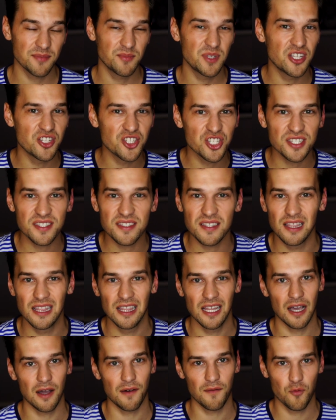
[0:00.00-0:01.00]
I mean, I just
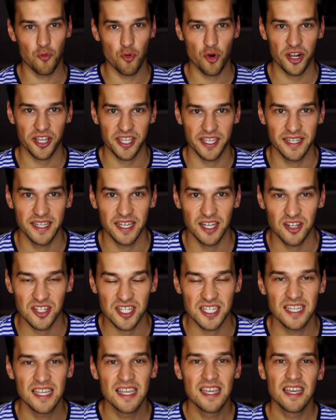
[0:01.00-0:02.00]
love working
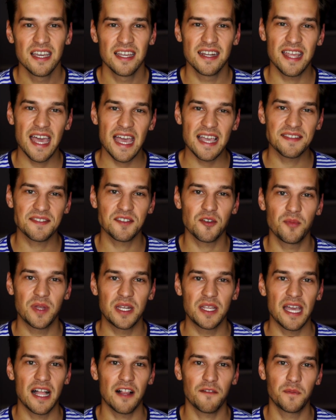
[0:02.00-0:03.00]
out and it has so
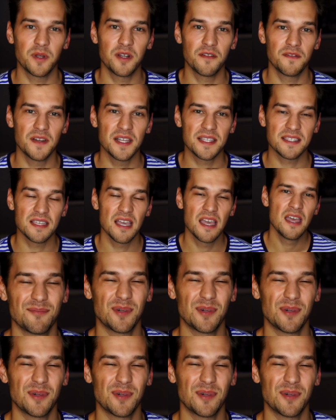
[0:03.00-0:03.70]
many health benefits,